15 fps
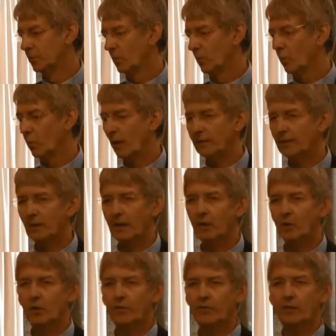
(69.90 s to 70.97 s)
One day
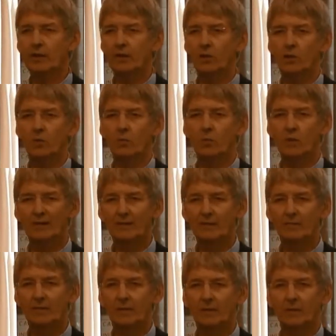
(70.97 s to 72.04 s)
you'll think you're
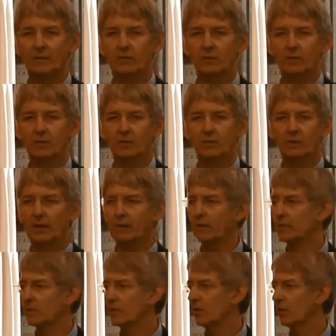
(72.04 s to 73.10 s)
wonderful and you'll know
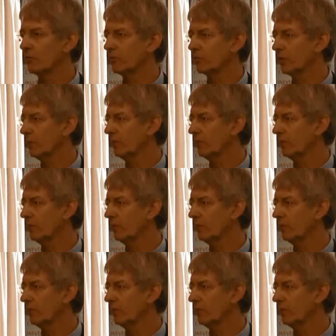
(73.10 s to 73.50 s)
it's not true,